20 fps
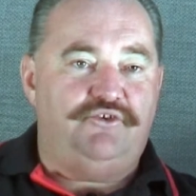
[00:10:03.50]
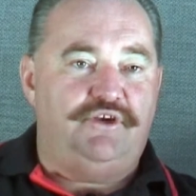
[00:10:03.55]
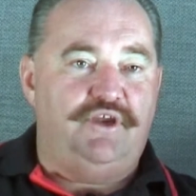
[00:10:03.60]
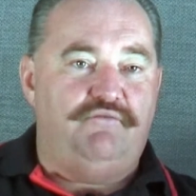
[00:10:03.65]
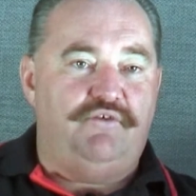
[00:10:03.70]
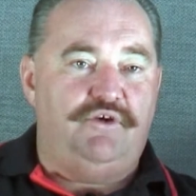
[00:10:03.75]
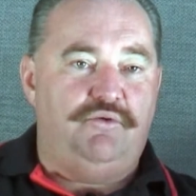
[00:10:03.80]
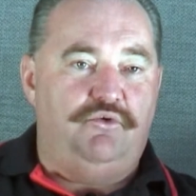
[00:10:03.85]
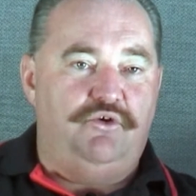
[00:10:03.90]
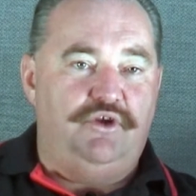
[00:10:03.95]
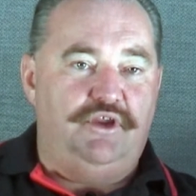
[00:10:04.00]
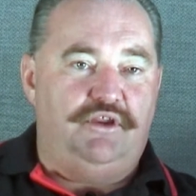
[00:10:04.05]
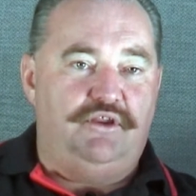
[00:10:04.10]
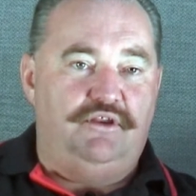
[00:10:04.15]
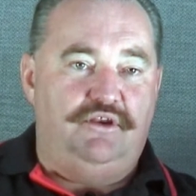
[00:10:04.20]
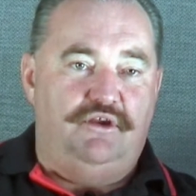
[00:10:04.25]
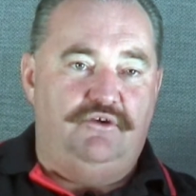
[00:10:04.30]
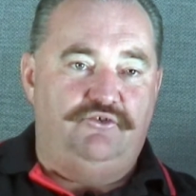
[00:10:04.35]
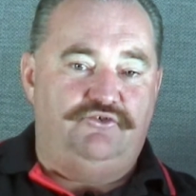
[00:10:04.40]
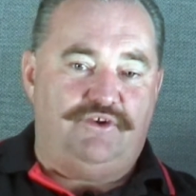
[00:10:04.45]
it every week.
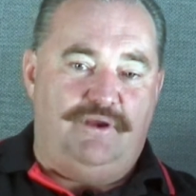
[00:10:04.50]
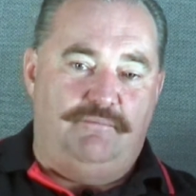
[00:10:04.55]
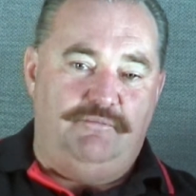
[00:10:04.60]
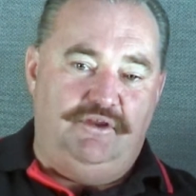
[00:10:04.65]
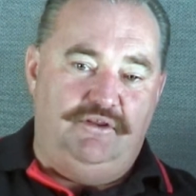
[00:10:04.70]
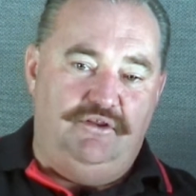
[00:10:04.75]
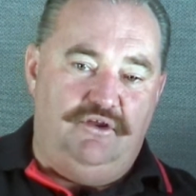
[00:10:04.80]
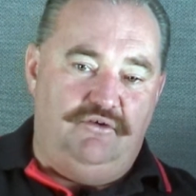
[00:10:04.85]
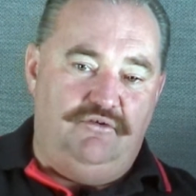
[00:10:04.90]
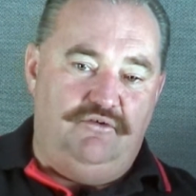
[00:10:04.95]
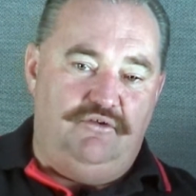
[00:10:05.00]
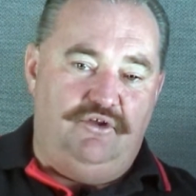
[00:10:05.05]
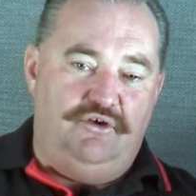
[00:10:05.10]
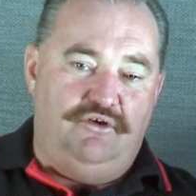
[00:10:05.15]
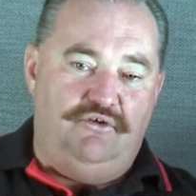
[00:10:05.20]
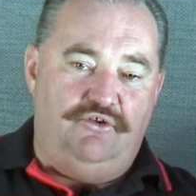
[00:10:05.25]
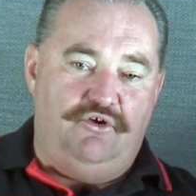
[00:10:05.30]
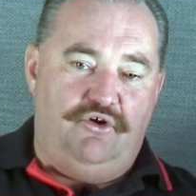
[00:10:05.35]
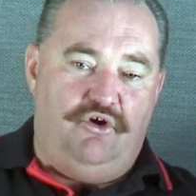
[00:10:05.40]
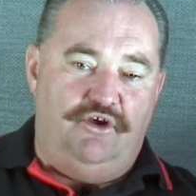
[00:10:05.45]
Something that
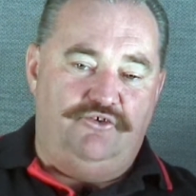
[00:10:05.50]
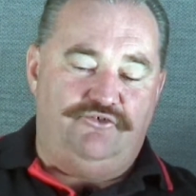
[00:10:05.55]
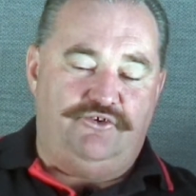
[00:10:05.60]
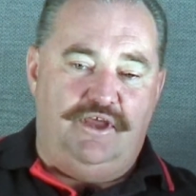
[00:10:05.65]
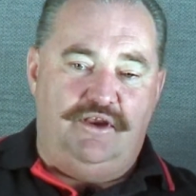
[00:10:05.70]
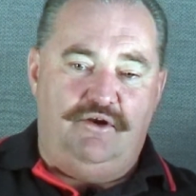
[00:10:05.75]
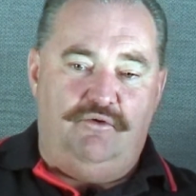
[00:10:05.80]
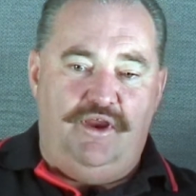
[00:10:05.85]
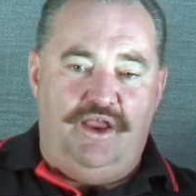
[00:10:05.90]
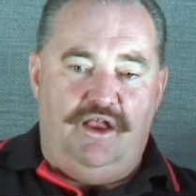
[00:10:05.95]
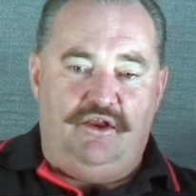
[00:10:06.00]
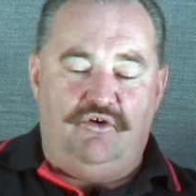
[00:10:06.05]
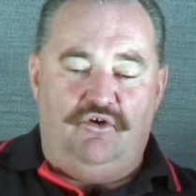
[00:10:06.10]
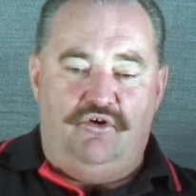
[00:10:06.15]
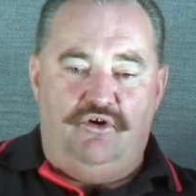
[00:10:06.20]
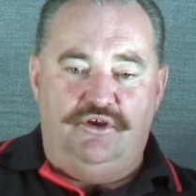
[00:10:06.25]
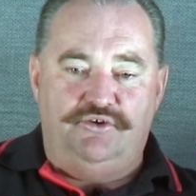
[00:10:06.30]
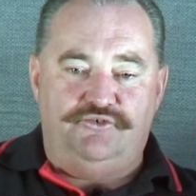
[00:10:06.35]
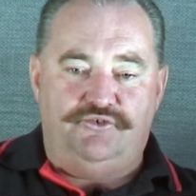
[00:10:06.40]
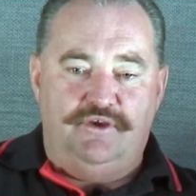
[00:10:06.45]
I say to our
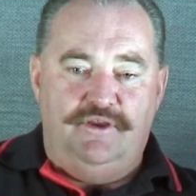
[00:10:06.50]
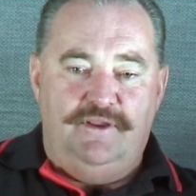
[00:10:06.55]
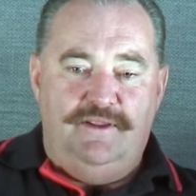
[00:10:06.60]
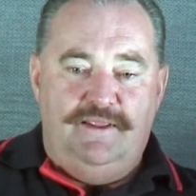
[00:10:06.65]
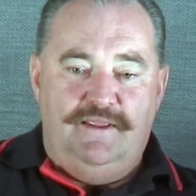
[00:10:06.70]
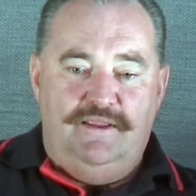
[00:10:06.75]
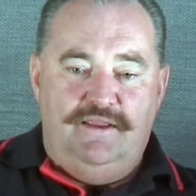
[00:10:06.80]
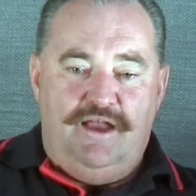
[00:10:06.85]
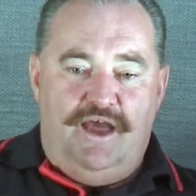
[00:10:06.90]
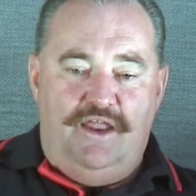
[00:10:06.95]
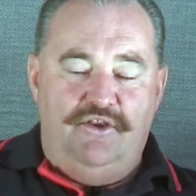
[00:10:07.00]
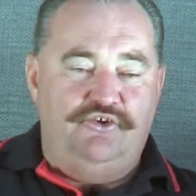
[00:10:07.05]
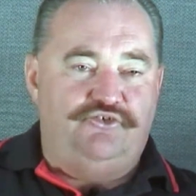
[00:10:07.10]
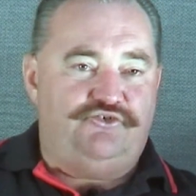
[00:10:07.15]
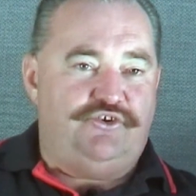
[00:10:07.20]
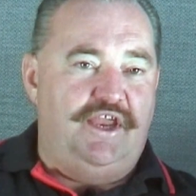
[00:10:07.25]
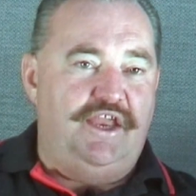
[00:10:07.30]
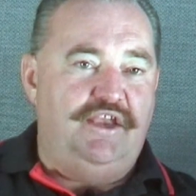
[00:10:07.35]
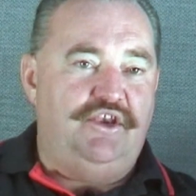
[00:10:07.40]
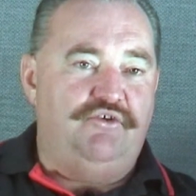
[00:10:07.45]
guys,
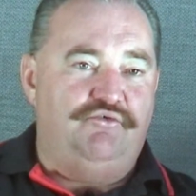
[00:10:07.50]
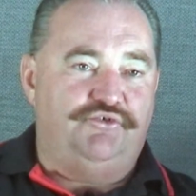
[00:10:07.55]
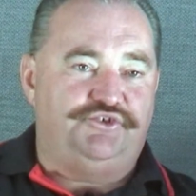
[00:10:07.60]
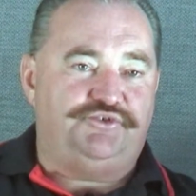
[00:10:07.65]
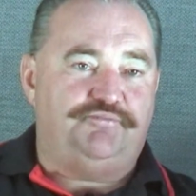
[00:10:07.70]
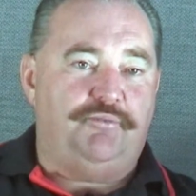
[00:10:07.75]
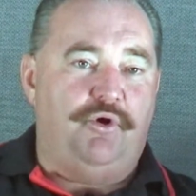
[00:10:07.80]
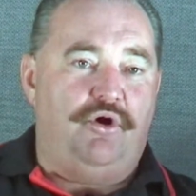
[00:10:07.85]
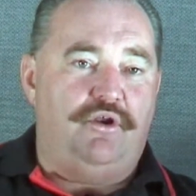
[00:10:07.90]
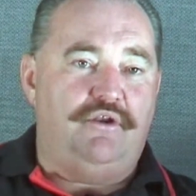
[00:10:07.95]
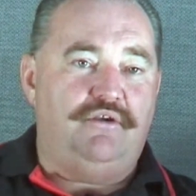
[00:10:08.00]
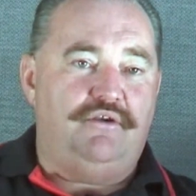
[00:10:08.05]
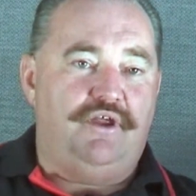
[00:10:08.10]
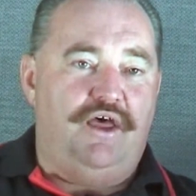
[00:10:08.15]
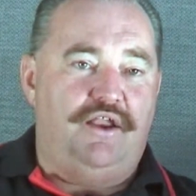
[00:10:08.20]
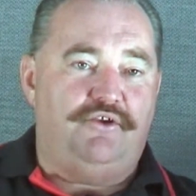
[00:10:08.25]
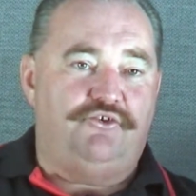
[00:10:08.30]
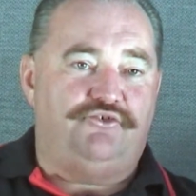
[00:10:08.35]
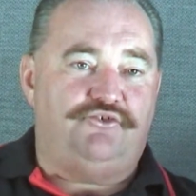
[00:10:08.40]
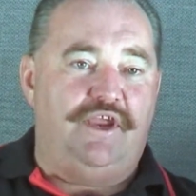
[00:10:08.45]
understand you're a spot,
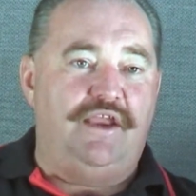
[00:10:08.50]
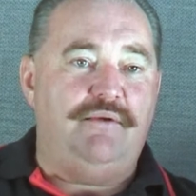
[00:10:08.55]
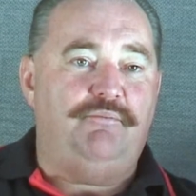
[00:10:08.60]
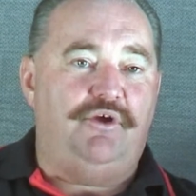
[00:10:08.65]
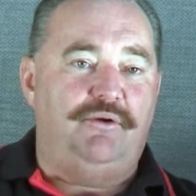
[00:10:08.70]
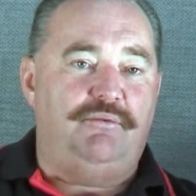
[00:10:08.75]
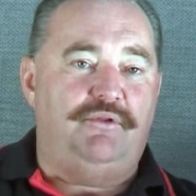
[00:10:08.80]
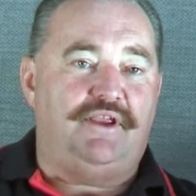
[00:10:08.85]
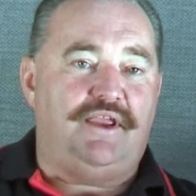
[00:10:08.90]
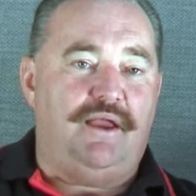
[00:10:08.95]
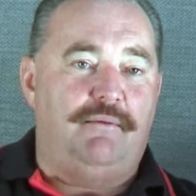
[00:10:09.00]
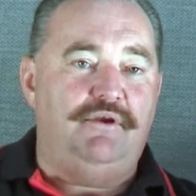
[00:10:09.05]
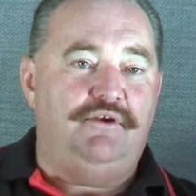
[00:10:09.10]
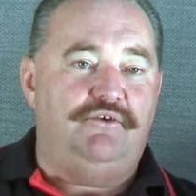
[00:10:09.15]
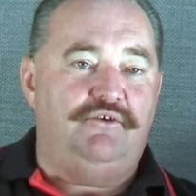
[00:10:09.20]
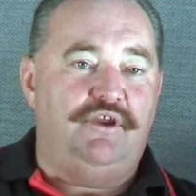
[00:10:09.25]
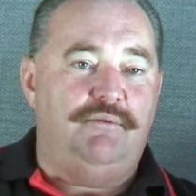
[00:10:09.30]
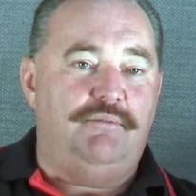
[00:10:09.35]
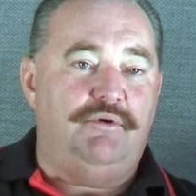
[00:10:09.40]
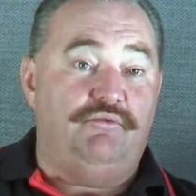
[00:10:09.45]
understand people are coming
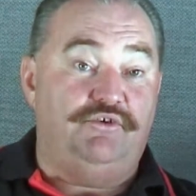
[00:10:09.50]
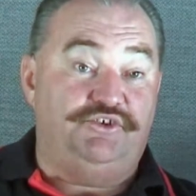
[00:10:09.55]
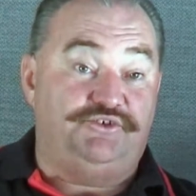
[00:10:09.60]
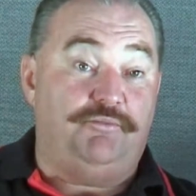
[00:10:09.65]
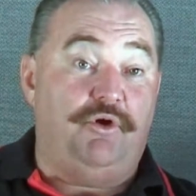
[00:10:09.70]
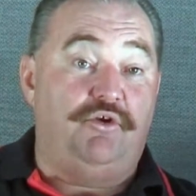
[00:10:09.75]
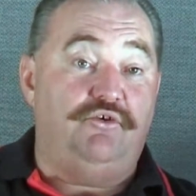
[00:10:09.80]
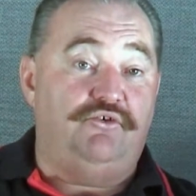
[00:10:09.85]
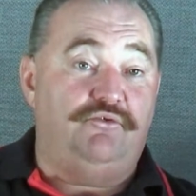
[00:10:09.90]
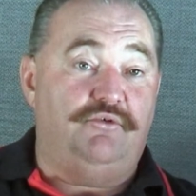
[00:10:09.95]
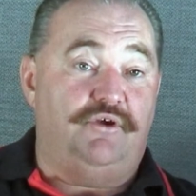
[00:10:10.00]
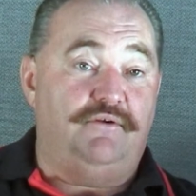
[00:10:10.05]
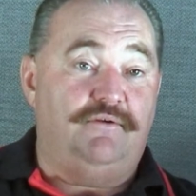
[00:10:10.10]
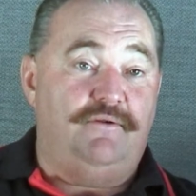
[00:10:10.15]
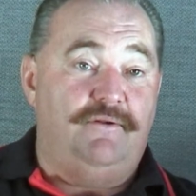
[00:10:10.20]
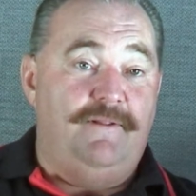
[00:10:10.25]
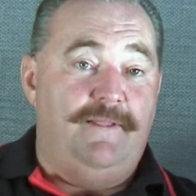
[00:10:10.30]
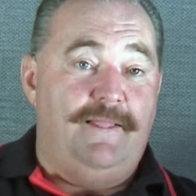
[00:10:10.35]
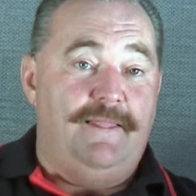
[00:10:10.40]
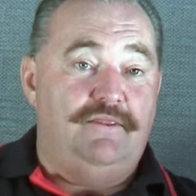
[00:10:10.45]
to you, but respond to it.
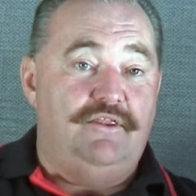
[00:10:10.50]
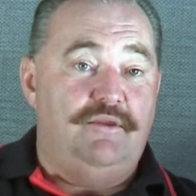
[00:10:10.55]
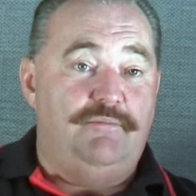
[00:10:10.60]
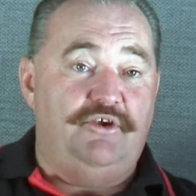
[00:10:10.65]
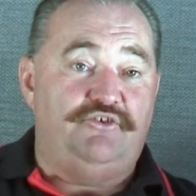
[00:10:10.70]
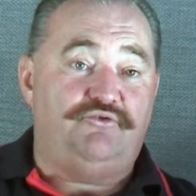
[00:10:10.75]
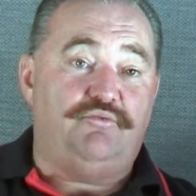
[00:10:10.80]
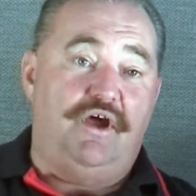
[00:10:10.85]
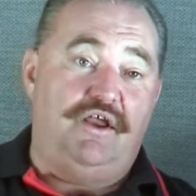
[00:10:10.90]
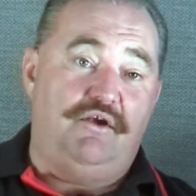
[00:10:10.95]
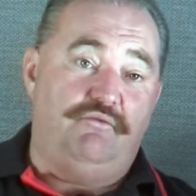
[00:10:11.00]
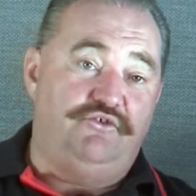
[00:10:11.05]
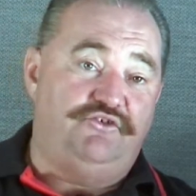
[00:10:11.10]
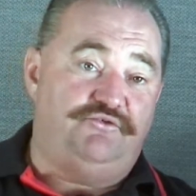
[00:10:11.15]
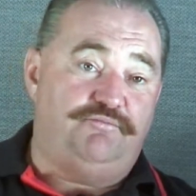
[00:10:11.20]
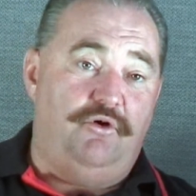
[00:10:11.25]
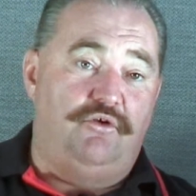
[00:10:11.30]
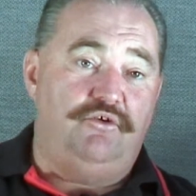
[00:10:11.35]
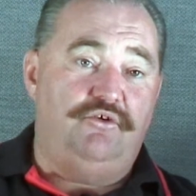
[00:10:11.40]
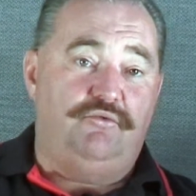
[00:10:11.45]
The best way to
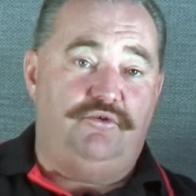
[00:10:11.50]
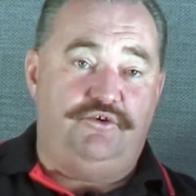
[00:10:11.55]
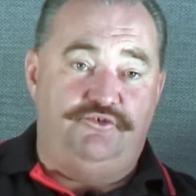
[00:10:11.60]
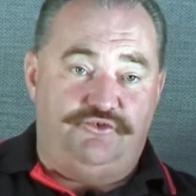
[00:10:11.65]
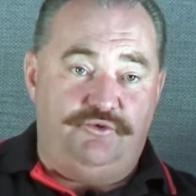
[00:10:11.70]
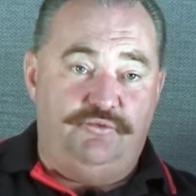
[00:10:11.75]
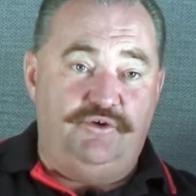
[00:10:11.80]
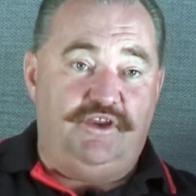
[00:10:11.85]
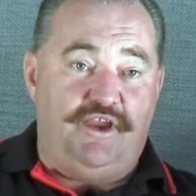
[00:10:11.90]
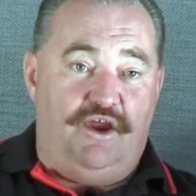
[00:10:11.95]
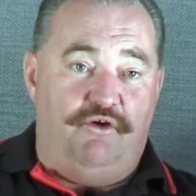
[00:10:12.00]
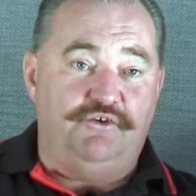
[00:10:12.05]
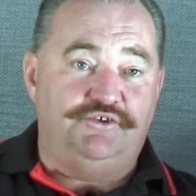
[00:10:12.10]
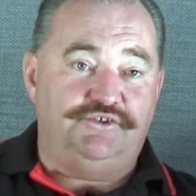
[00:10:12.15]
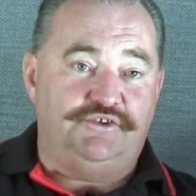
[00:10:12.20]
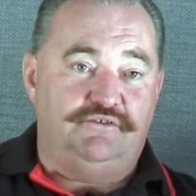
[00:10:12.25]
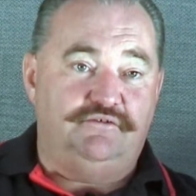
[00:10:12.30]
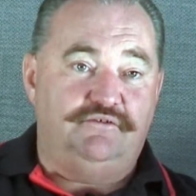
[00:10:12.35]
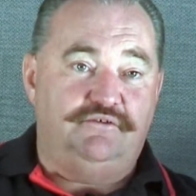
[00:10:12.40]
respond to it is to encourage it,